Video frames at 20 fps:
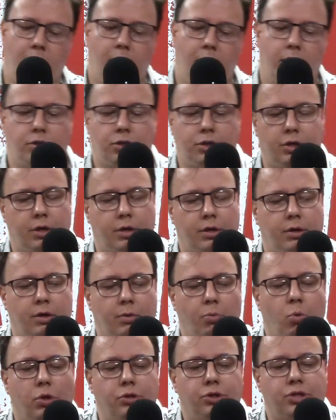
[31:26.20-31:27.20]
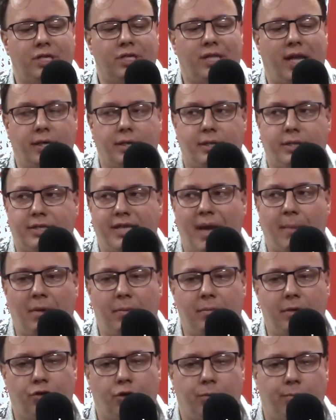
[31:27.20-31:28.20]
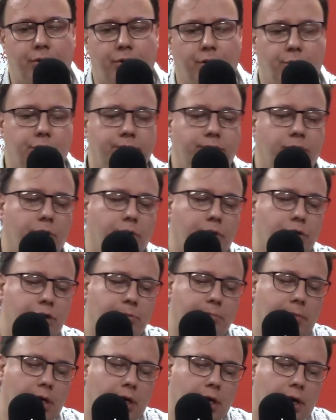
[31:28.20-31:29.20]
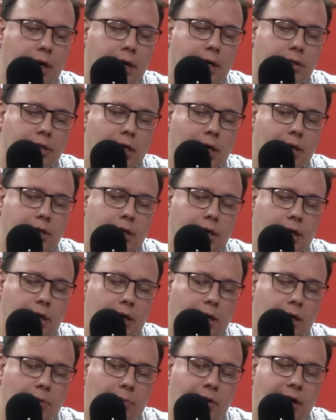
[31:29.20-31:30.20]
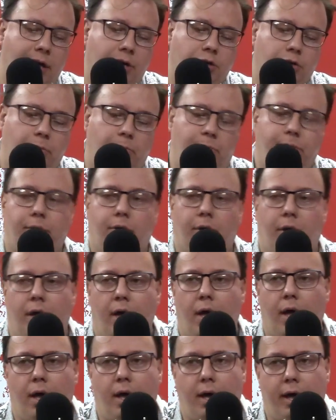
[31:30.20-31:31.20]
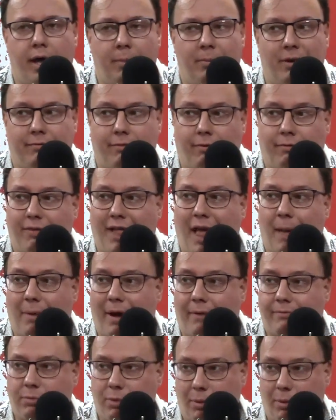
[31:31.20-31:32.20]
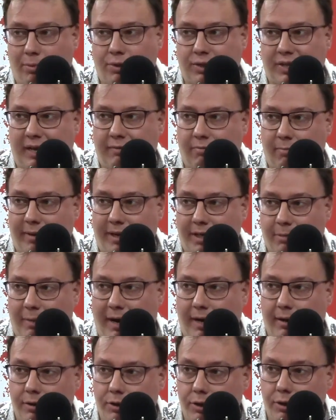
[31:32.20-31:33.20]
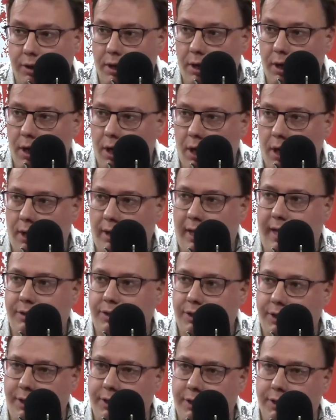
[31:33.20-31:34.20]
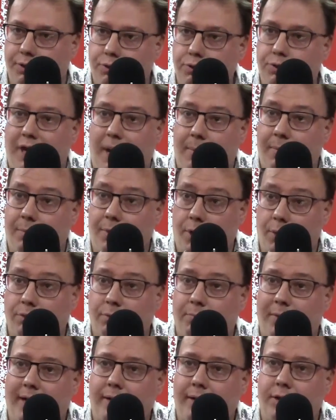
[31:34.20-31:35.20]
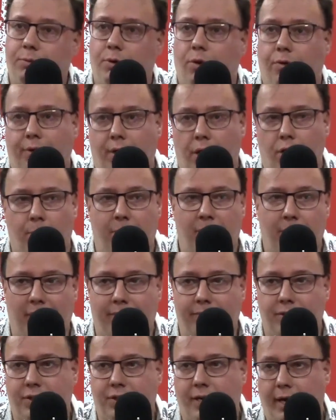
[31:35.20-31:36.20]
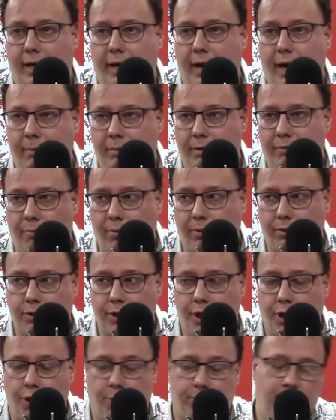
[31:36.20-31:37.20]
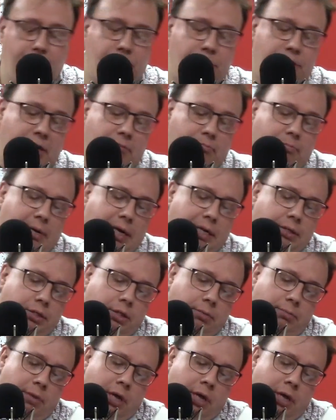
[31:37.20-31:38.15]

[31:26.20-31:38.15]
Just one slight semi-miserable note of caution, Mike, is that we end up in a bit of a flap after we put 7 past Palace last season. It does happen. We go to Palace, we all think it could be a bit of a sticky game. Liverpool turn up, they put 7 past them,